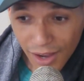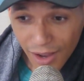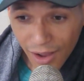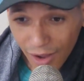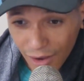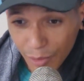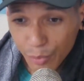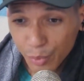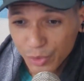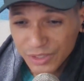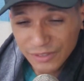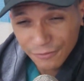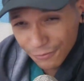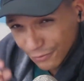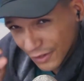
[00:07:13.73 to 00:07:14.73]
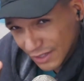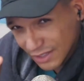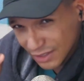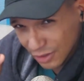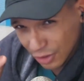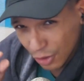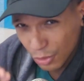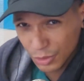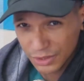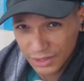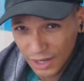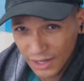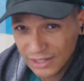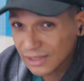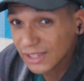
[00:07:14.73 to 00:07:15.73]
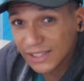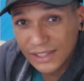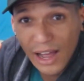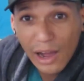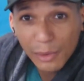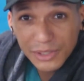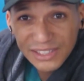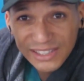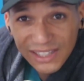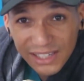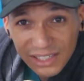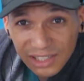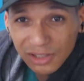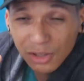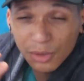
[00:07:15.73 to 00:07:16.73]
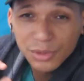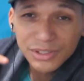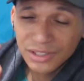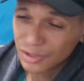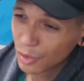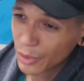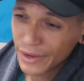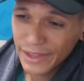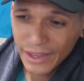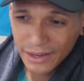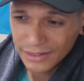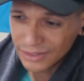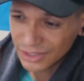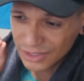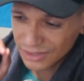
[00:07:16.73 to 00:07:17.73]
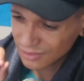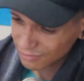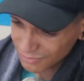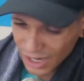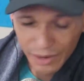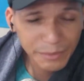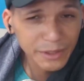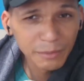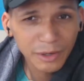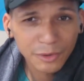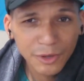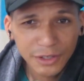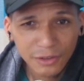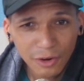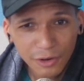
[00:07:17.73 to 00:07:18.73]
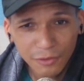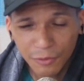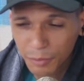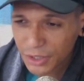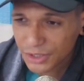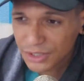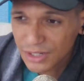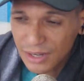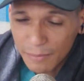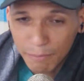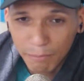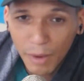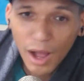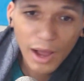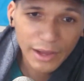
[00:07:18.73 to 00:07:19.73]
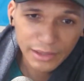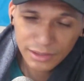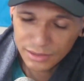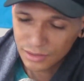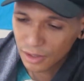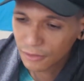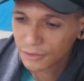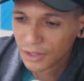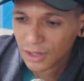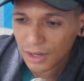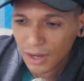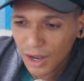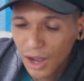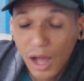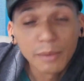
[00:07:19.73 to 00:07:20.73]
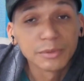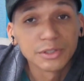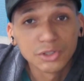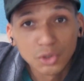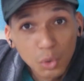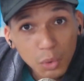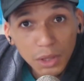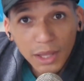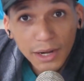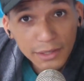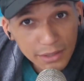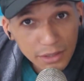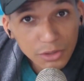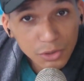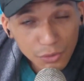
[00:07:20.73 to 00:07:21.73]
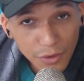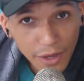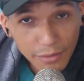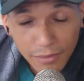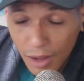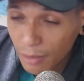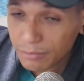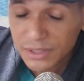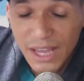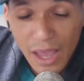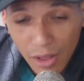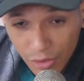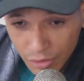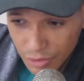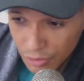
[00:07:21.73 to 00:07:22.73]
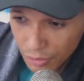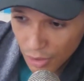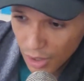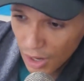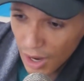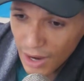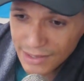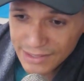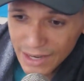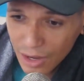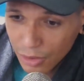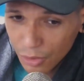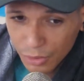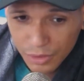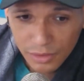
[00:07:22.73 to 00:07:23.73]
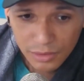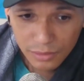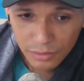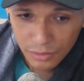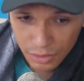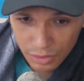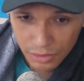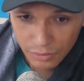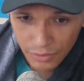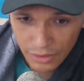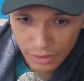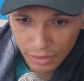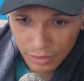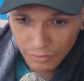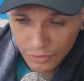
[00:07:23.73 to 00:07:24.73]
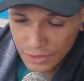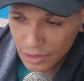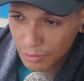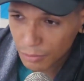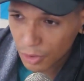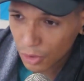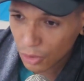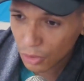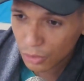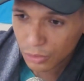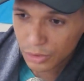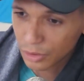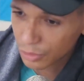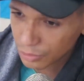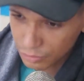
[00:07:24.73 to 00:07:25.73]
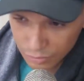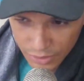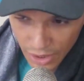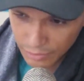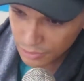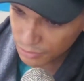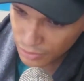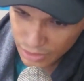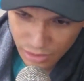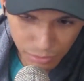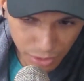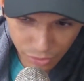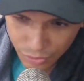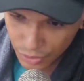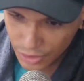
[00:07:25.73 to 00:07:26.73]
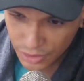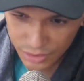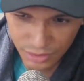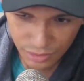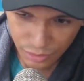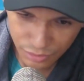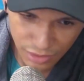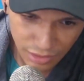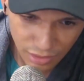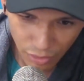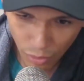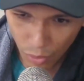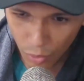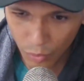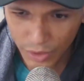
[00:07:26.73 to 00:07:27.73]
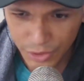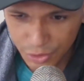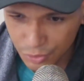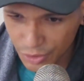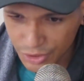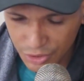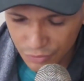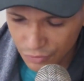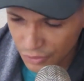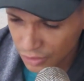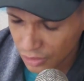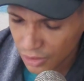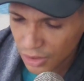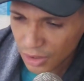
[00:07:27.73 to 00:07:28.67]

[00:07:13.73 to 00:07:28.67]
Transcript: I was this close, guys. Listen, I was this close to going ahead and just typing in my credit card information and buying this stuff. I'm so glad I didn't do that. I'm telling you. I downloaded the demo, typed in my email address, did the whole registration thing.